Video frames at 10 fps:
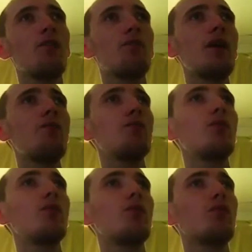
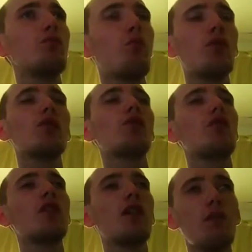people want
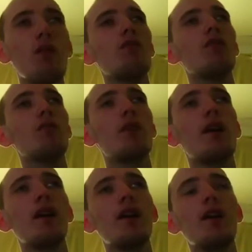to come over to
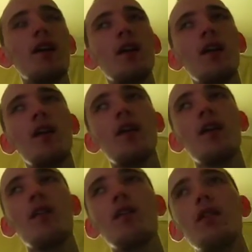Mac.
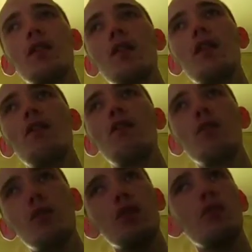Now, if you
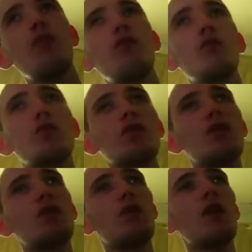want to be forced
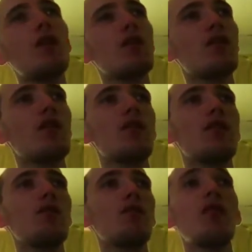into an
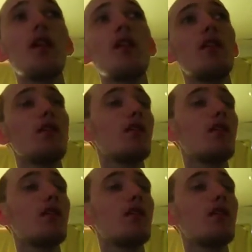ecosystem, then